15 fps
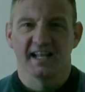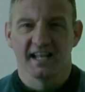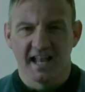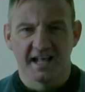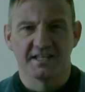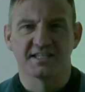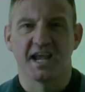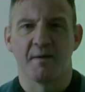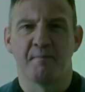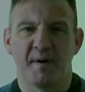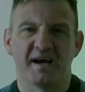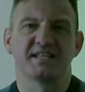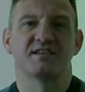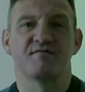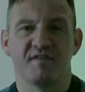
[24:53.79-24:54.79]
Let's get
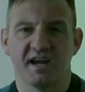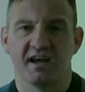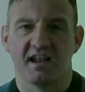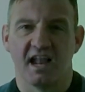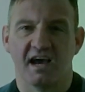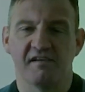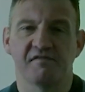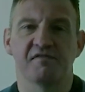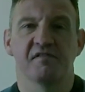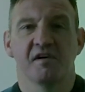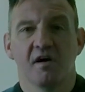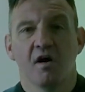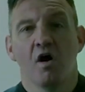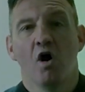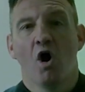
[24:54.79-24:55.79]
back to real life.
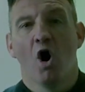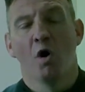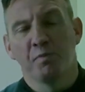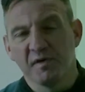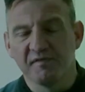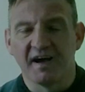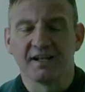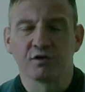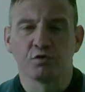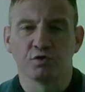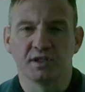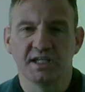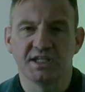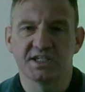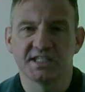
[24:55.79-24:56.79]
Hope you've had a good
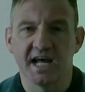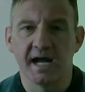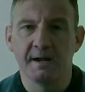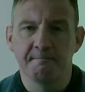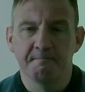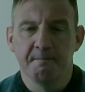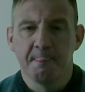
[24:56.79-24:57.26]
Easter.